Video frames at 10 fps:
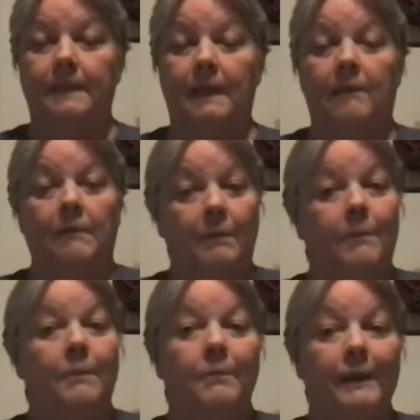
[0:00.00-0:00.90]
I
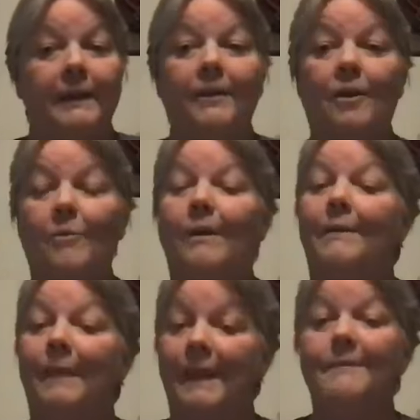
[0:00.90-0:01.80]
remember bringing home my
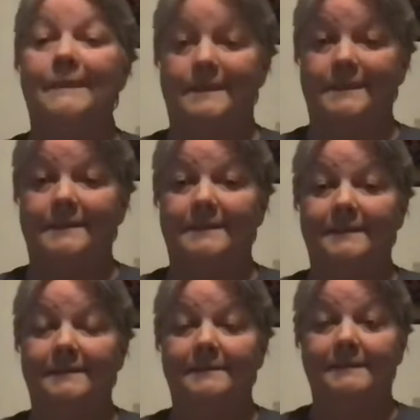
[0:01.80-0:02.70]
babies,
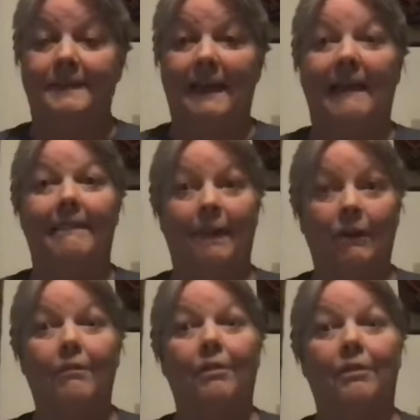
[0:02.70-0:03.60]
and
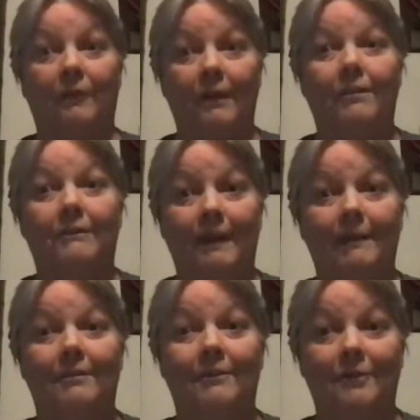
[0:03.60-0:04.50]
they're 33
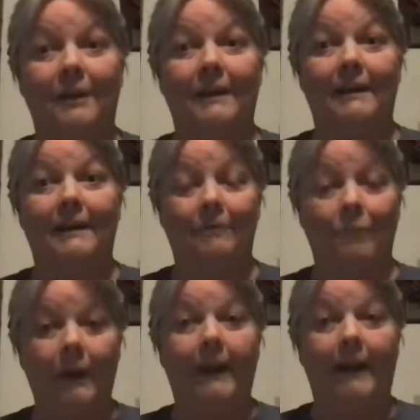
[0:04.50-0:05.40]
and
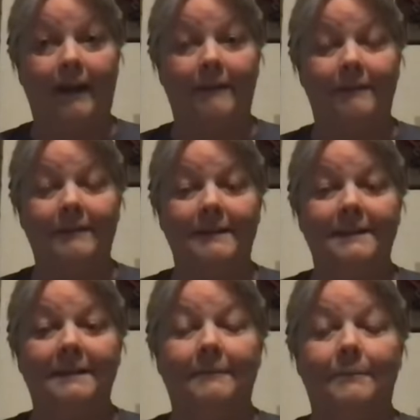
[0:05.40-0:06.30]
31 now.
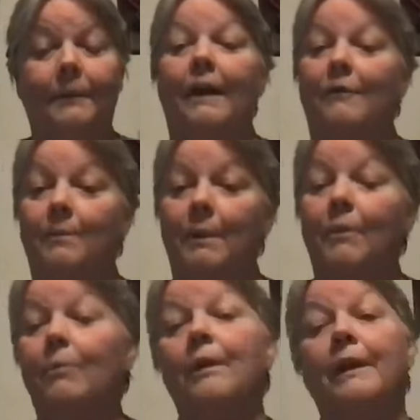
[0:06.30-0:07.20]
I
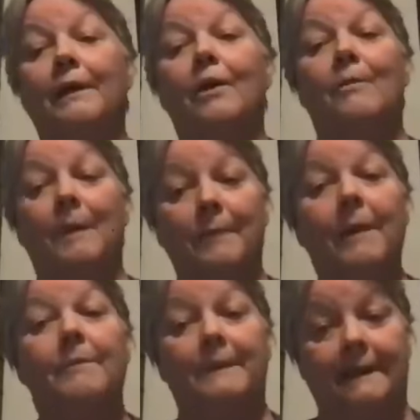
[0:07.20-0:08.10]
remember bringing home my
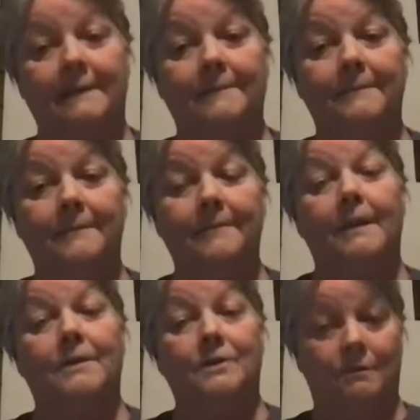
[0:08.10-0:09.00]
puppy.
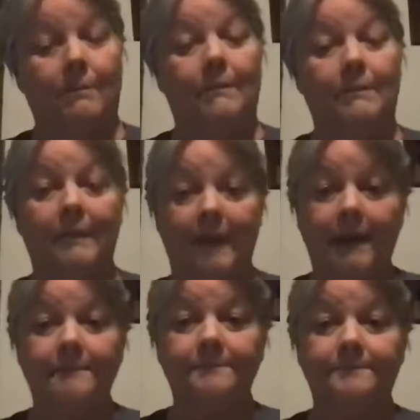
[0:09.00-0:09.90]
Do you remember that?